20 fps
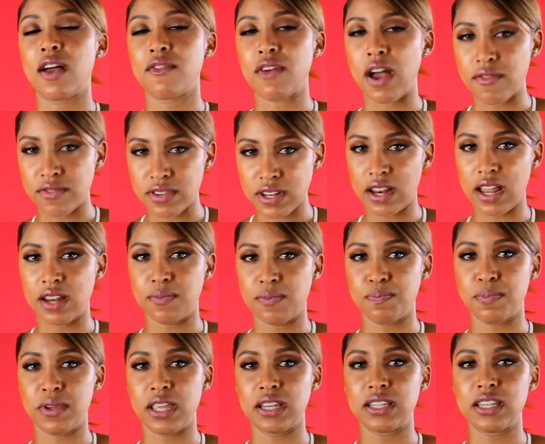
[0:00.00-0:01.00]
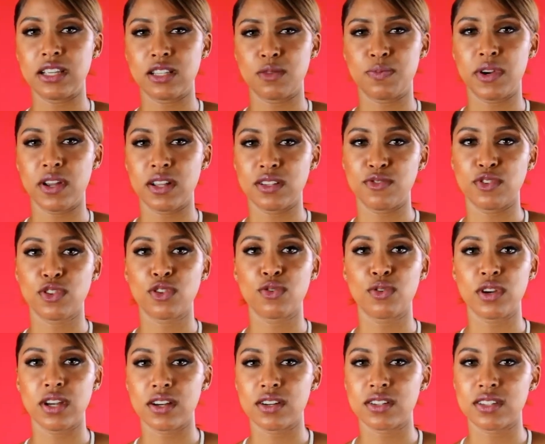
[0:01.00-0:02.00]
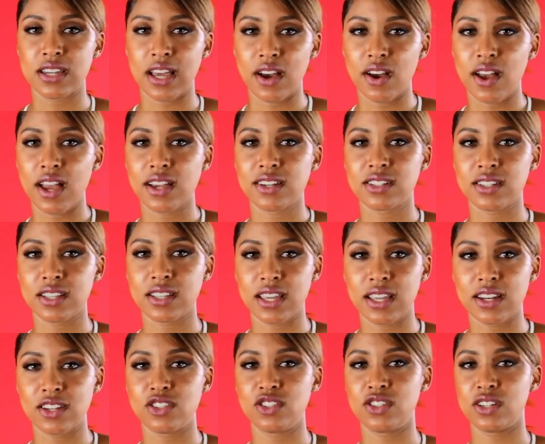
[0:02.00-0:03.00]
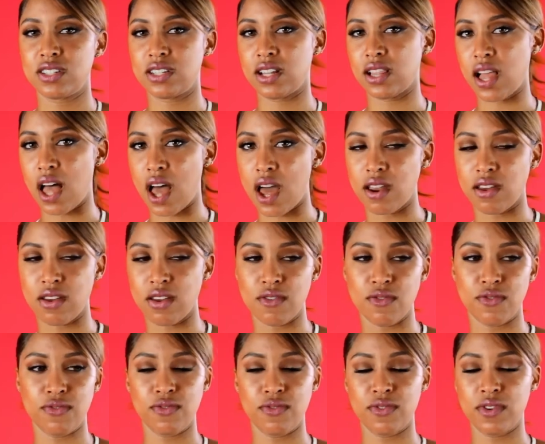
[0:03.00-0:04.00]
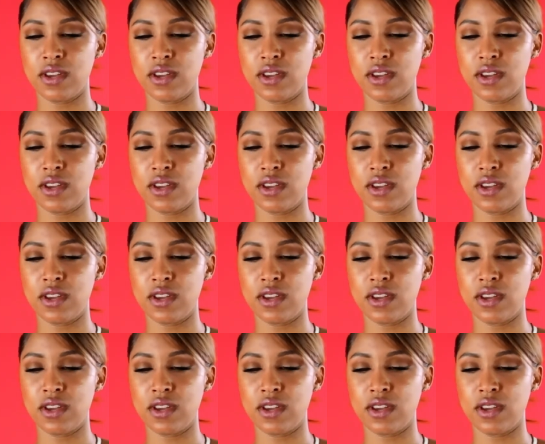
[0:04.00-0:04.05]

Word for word: I've, I've done a BET experience for three years now actually, and it's just a lot of,